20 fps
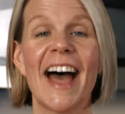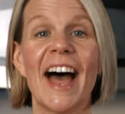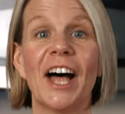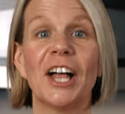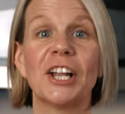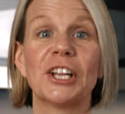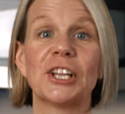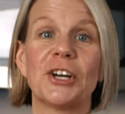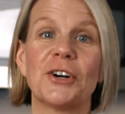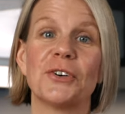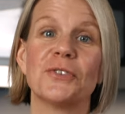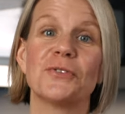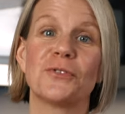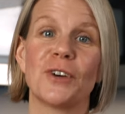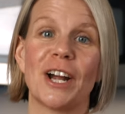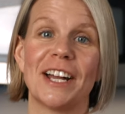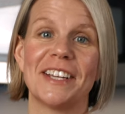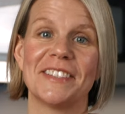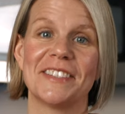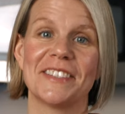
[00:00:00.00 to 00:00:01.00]
Hello,
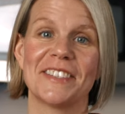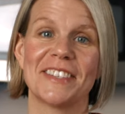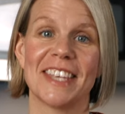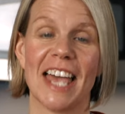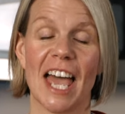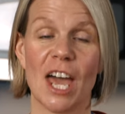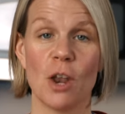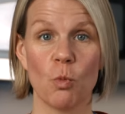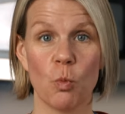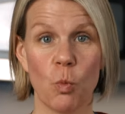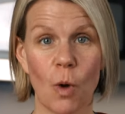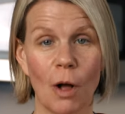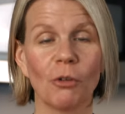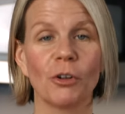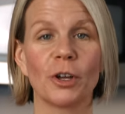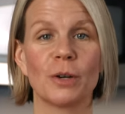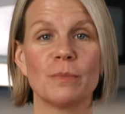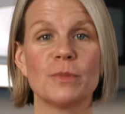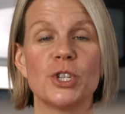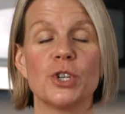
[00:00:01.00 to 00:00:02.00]
friends, and
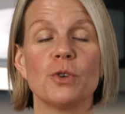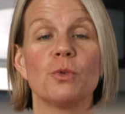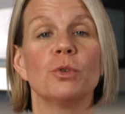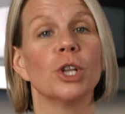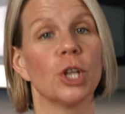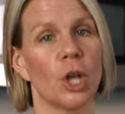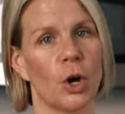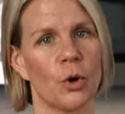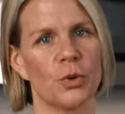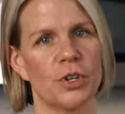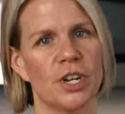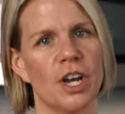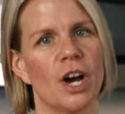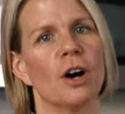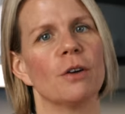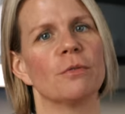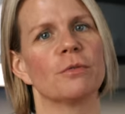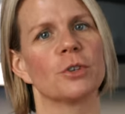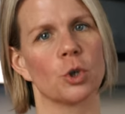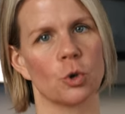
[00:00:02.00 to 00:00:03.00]
welcome to Load
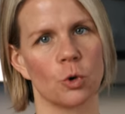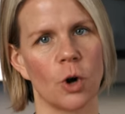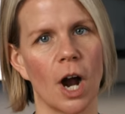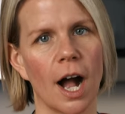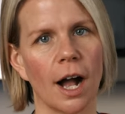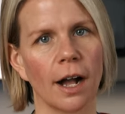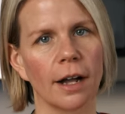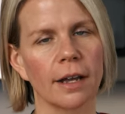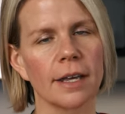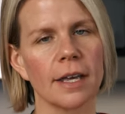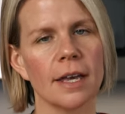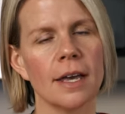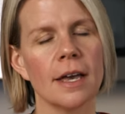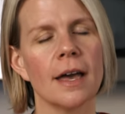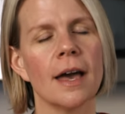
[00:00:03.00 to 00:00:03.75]
of Crock.